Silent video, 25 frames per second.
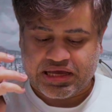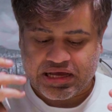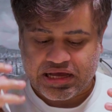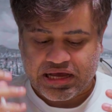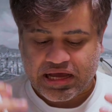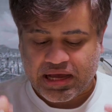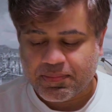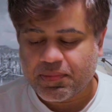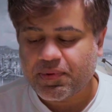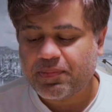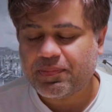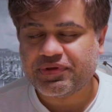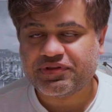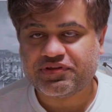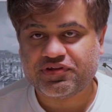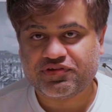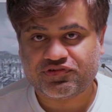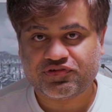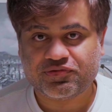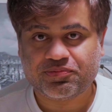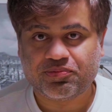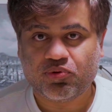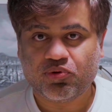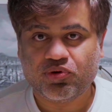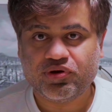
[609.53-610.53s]
I'm a bit
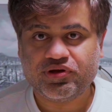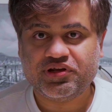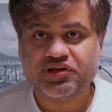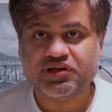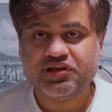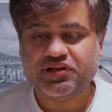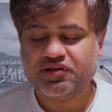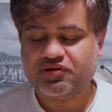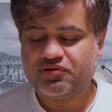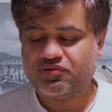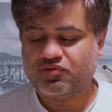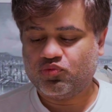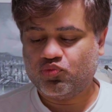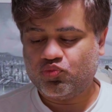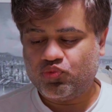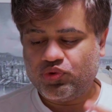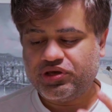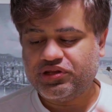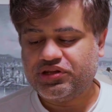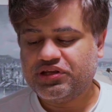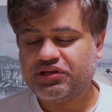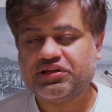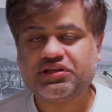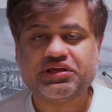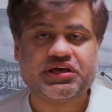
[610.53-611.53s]
disappointed we
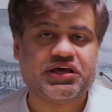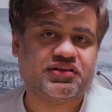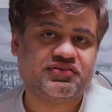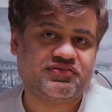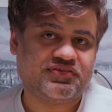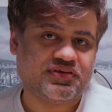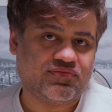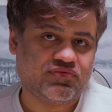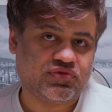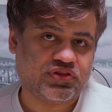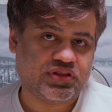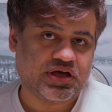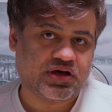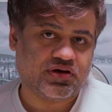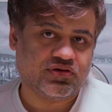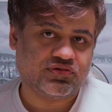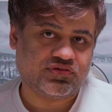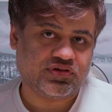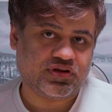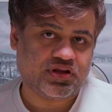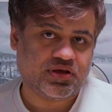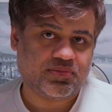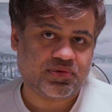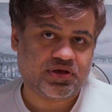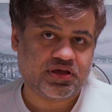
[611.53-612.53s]
didn't get 7,000
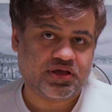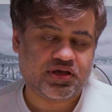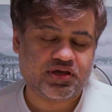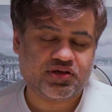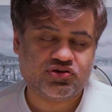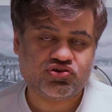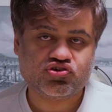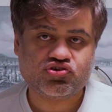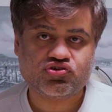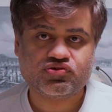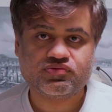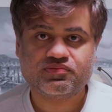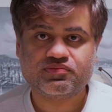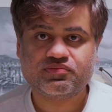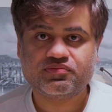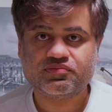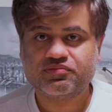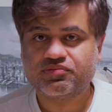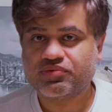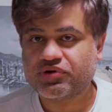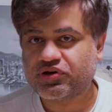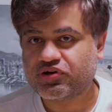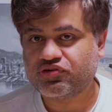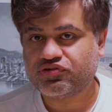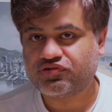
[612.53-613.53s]
mAh
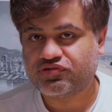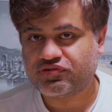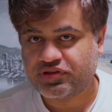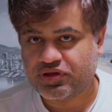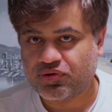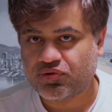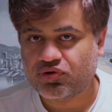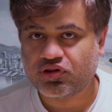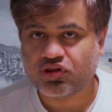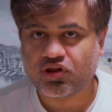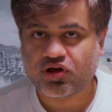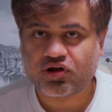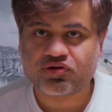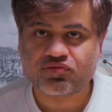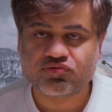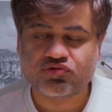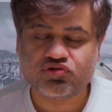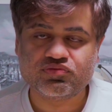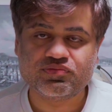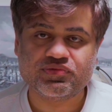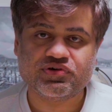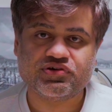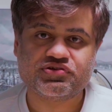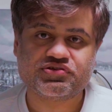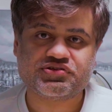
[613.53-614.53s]
because there were a lot of
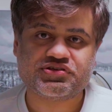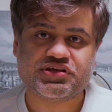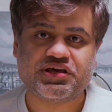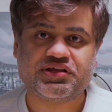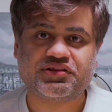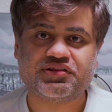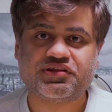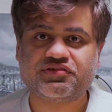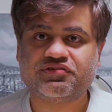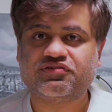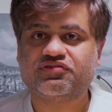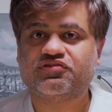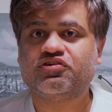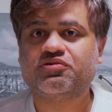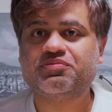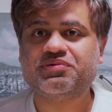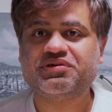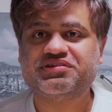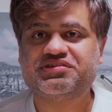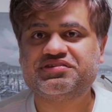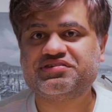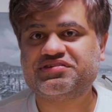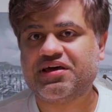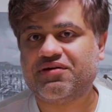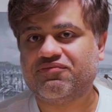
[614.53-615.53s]
rumors saying this is going to be
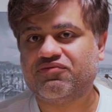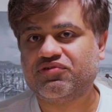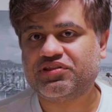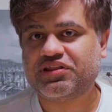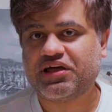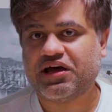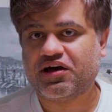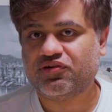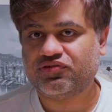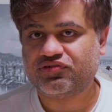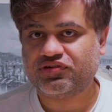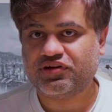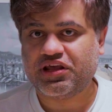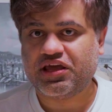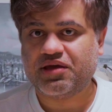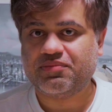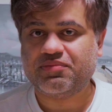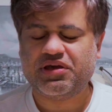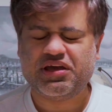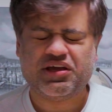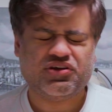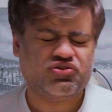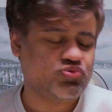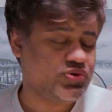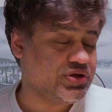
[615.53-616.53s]
7,000
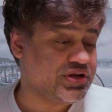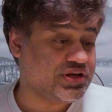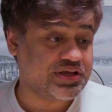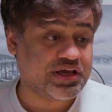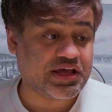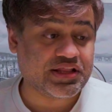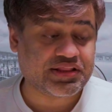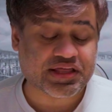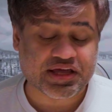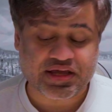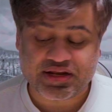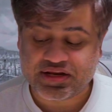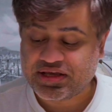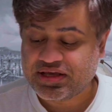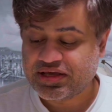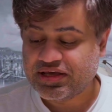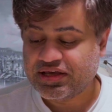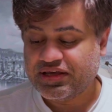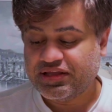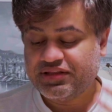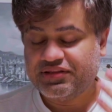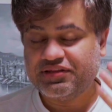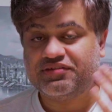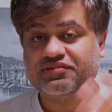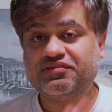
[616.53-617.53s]
mAh. We didn't get that.
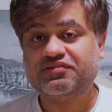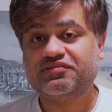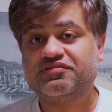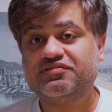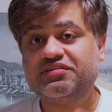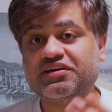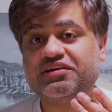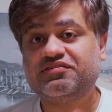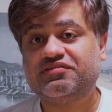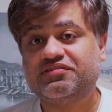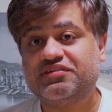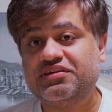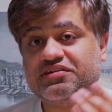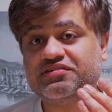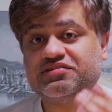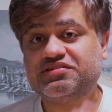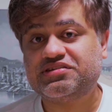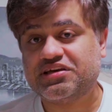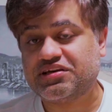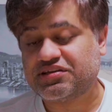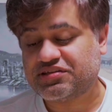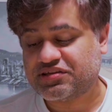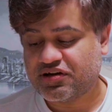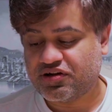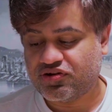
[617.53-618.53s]
This is
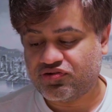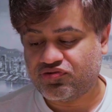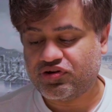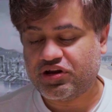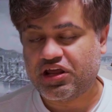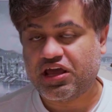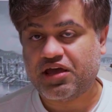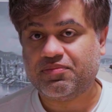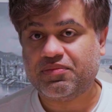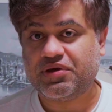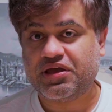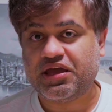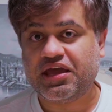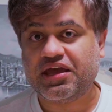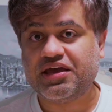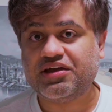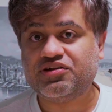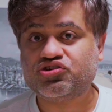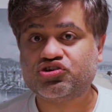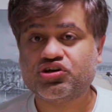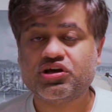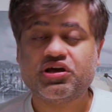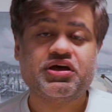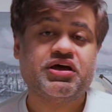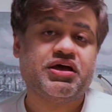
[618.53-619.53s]
6,600
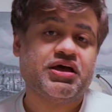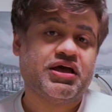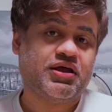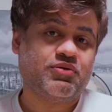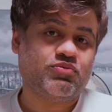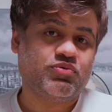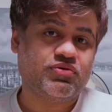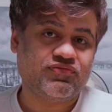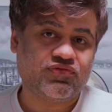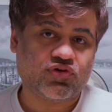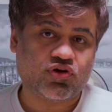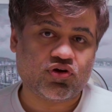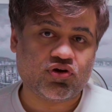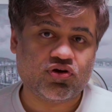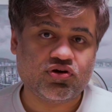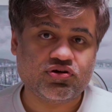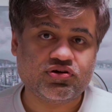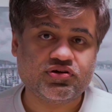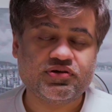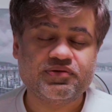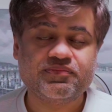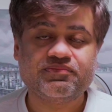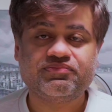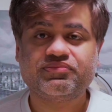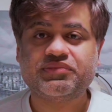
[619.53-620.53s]
mAh, and we've
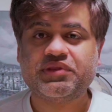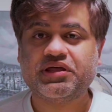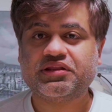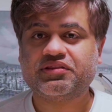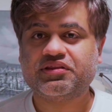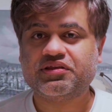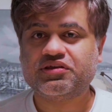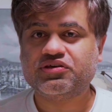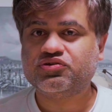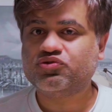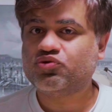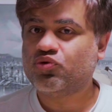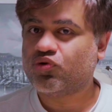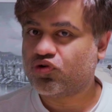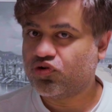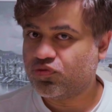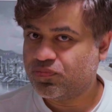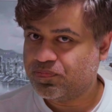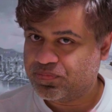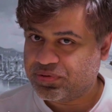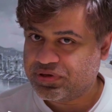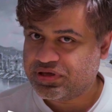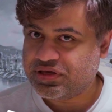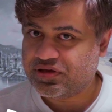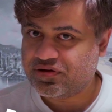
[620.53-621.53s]
heard that the
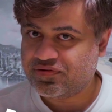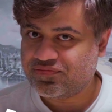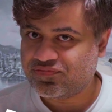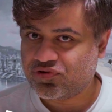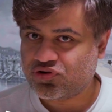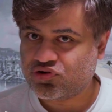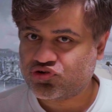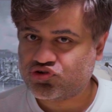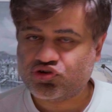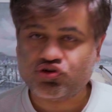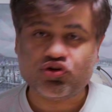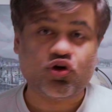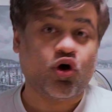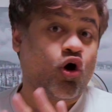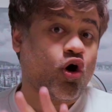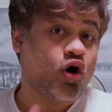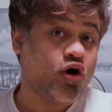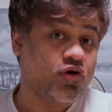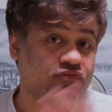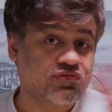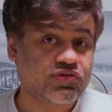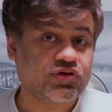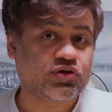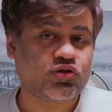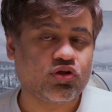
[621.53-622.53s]
European version
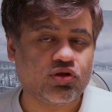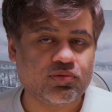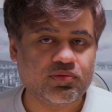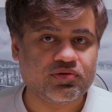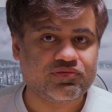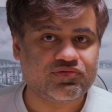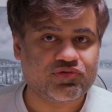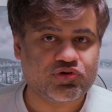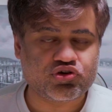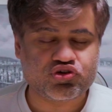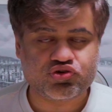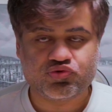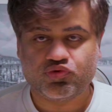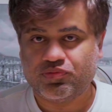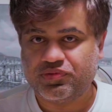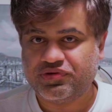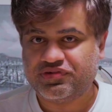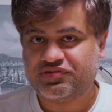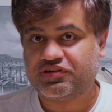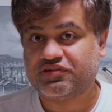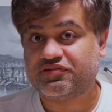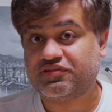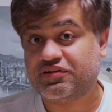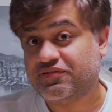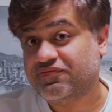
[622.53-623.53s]
of the global version will be
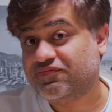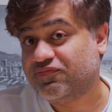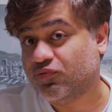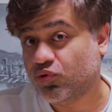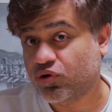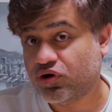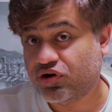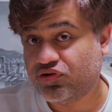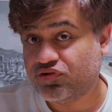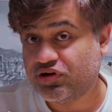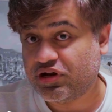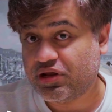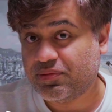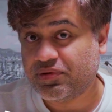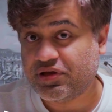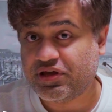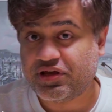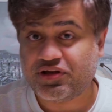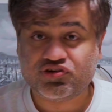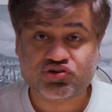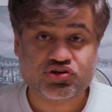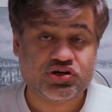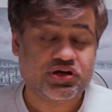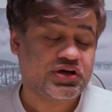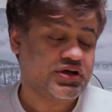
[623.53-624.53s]
6,400
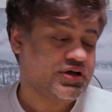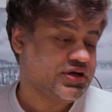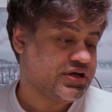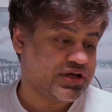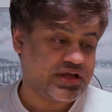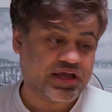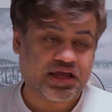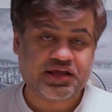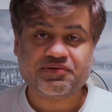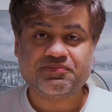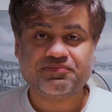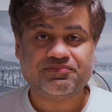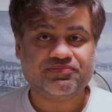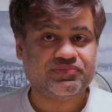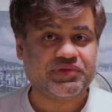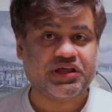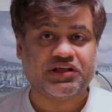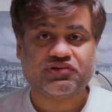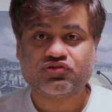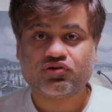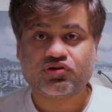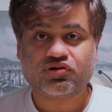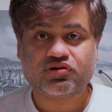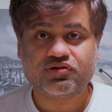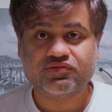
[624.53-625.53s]
mAh. Again, that's
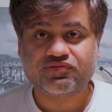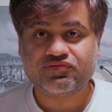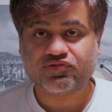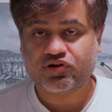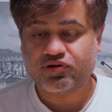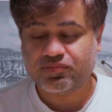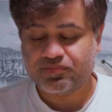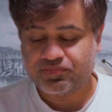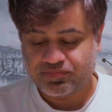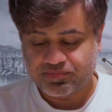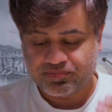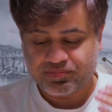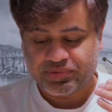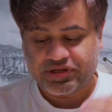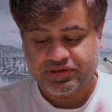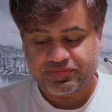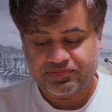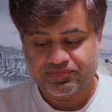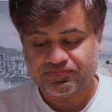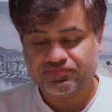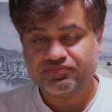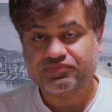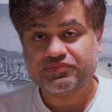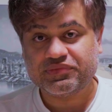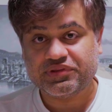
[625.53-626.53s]
not confirmed,
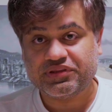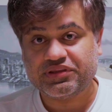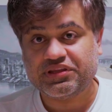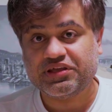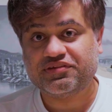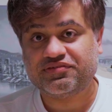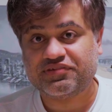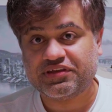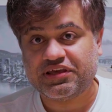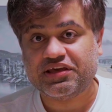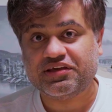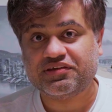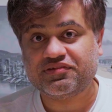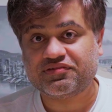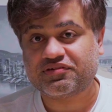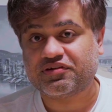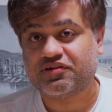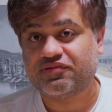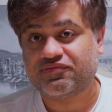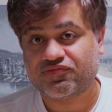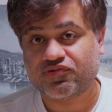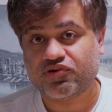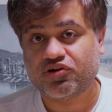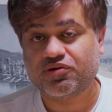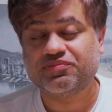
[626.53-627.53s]
but this is
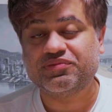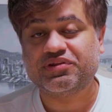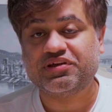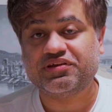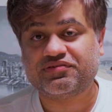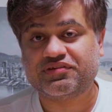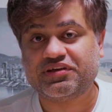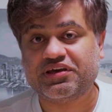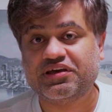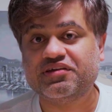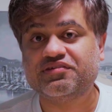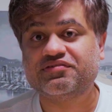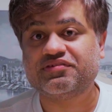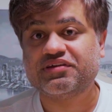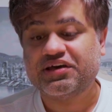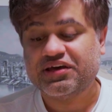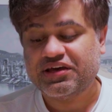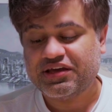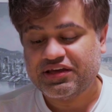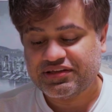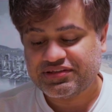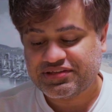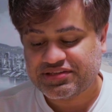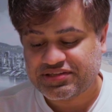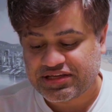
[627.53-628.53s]
confirmed. This is
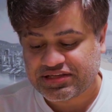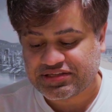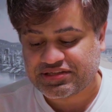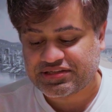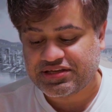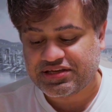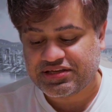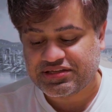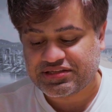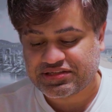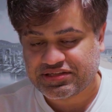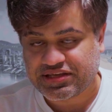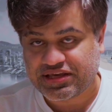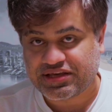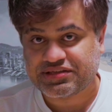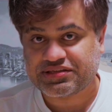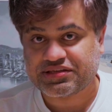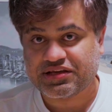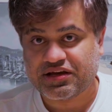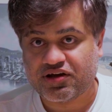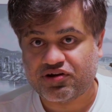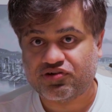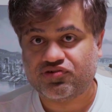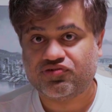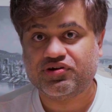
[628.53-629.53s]

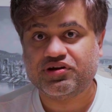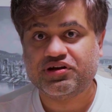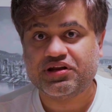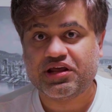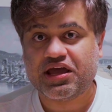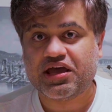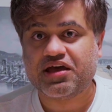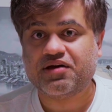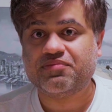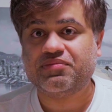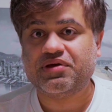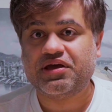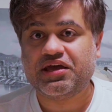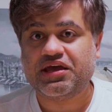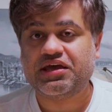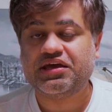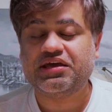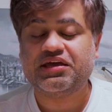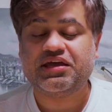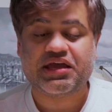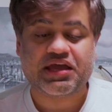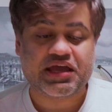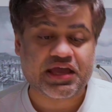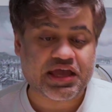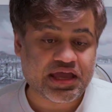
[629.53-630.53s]
6,600
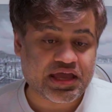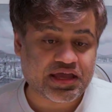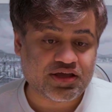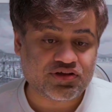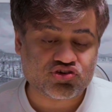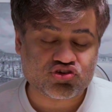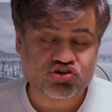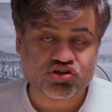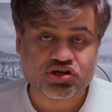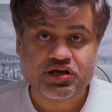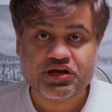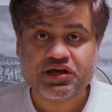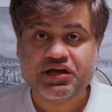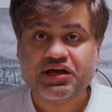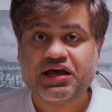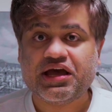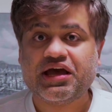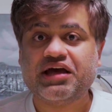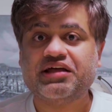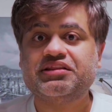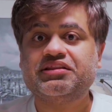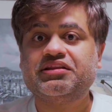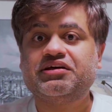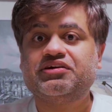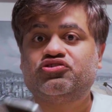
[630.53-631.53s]
mAh,
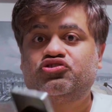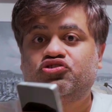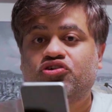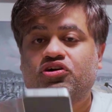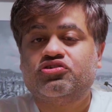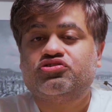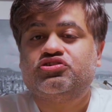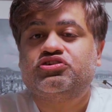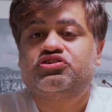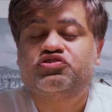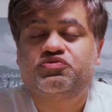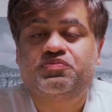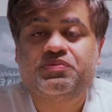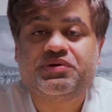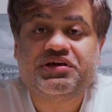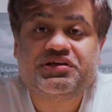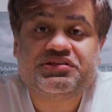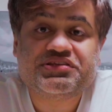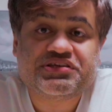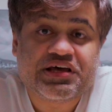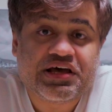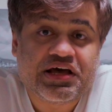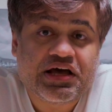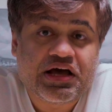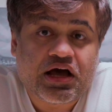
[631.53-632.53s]
and the charging speed,
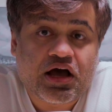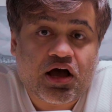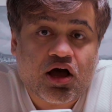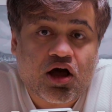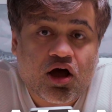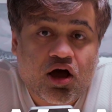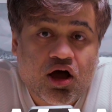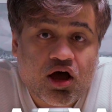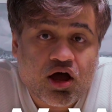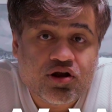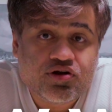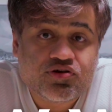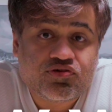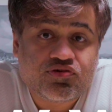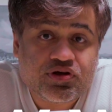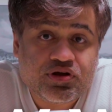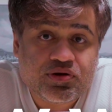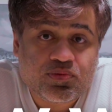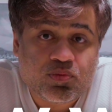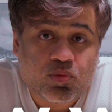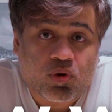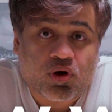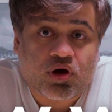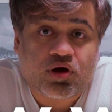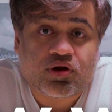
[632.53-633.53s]

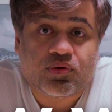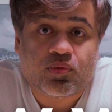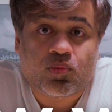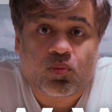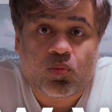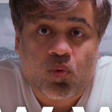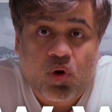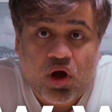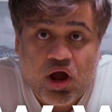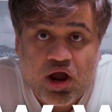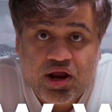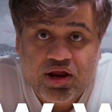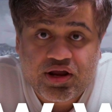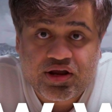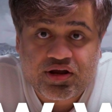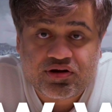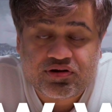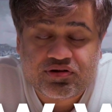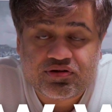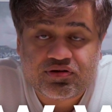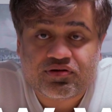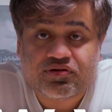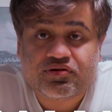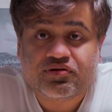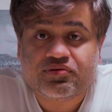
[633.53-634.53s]
100-watt
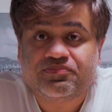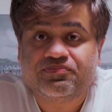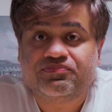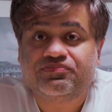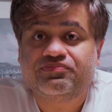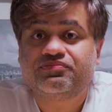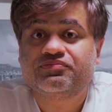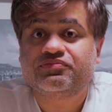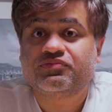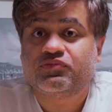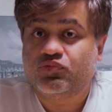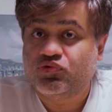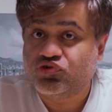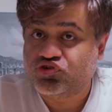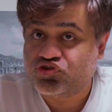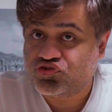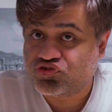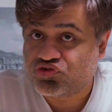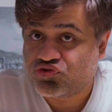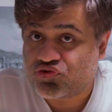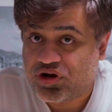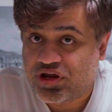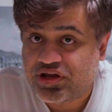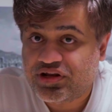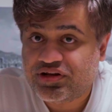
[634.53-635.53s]
wired, which is
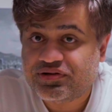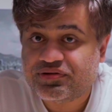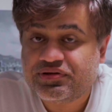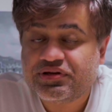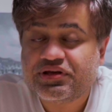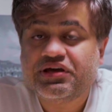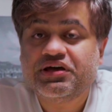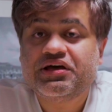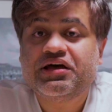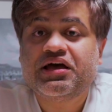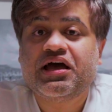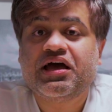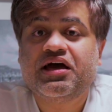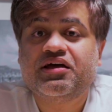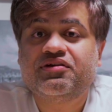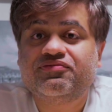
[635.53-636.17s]
great, and